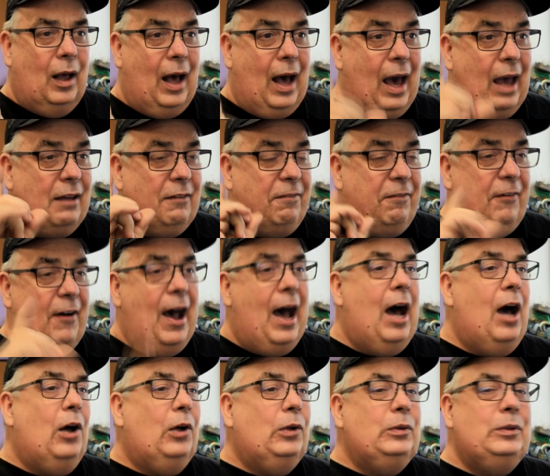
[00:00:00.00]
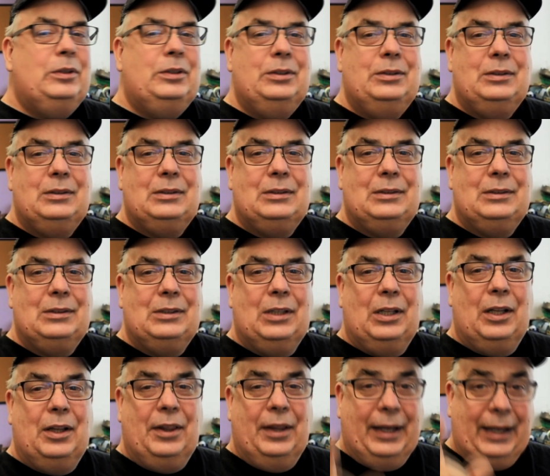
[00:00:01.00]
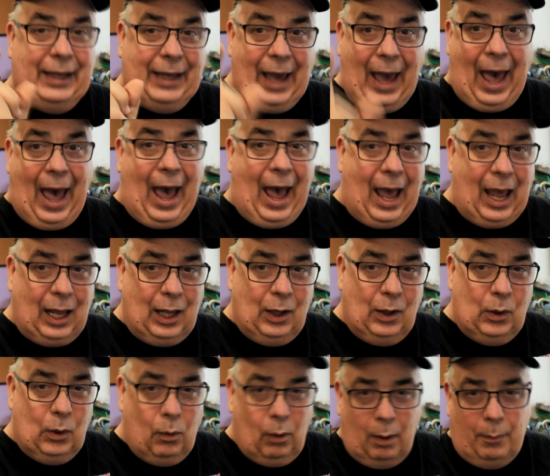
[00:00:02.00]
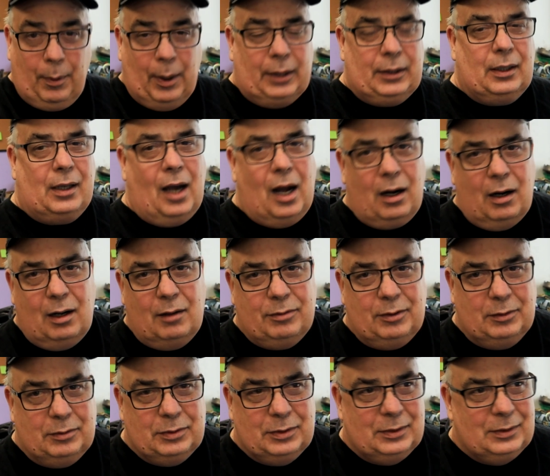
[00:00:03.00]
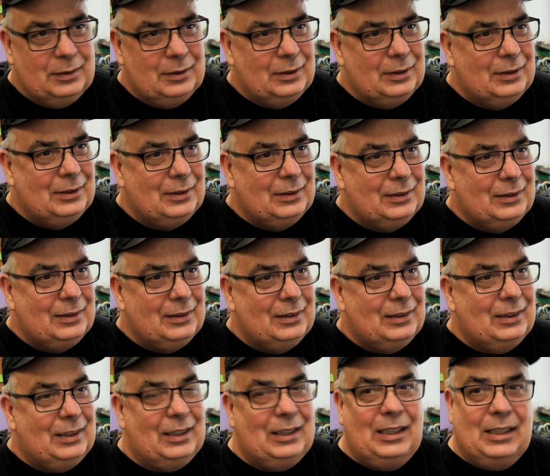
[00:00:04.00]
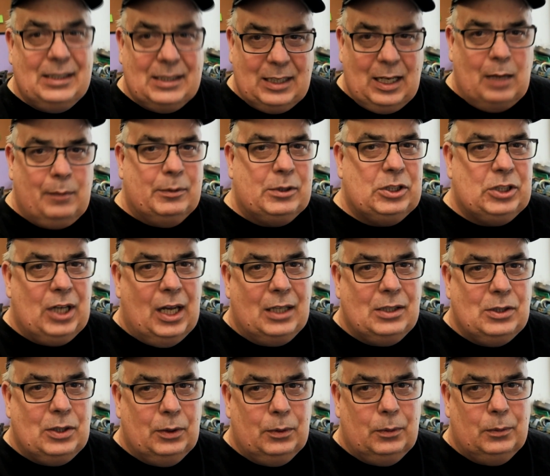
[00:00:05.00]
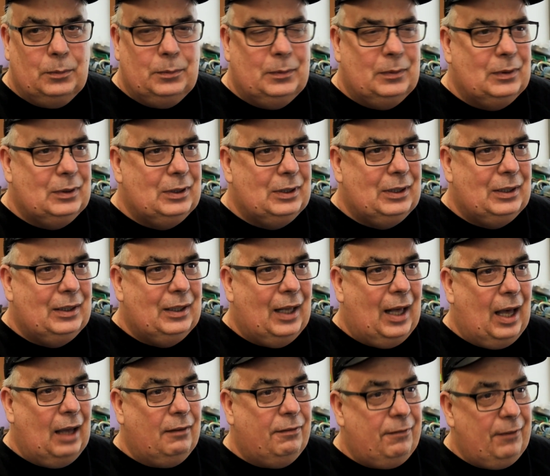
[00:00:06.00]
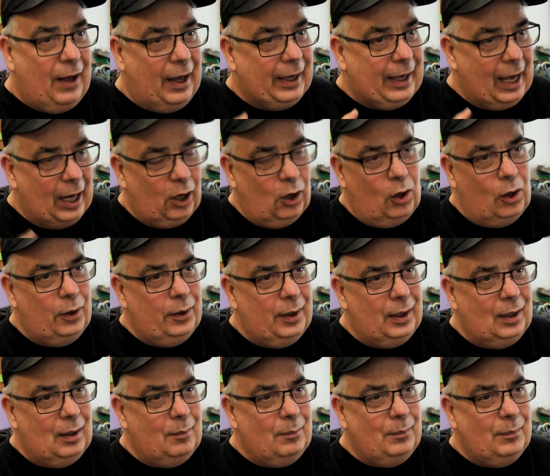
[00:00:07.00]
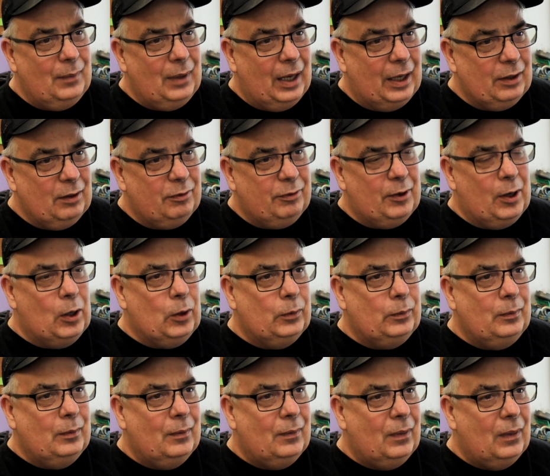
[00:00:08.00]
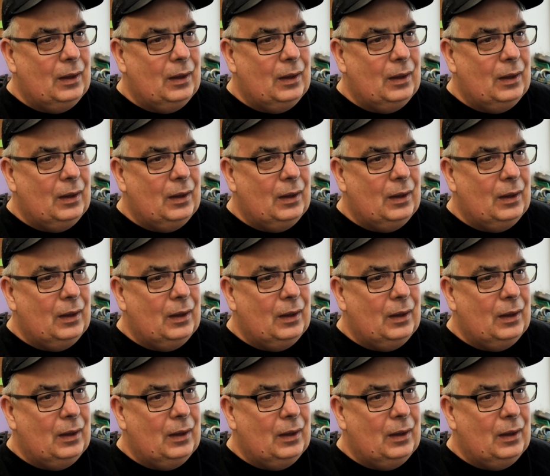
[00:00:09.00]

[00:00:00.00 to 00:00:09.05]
I found the guy who I bought the car off of. And his name is John too. I got a hold of him on the phone.